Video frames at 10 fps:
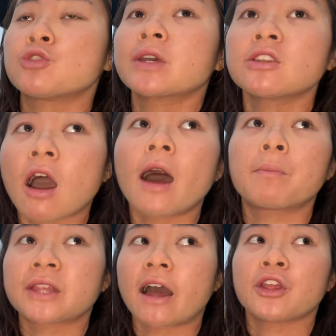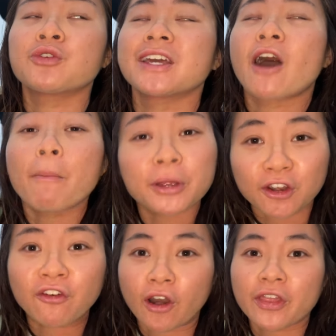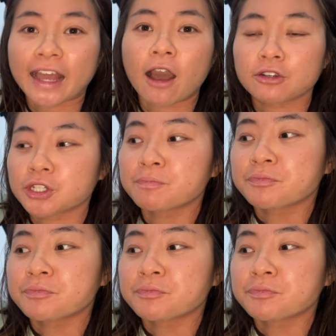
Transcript: you cannot put your foot on the couch.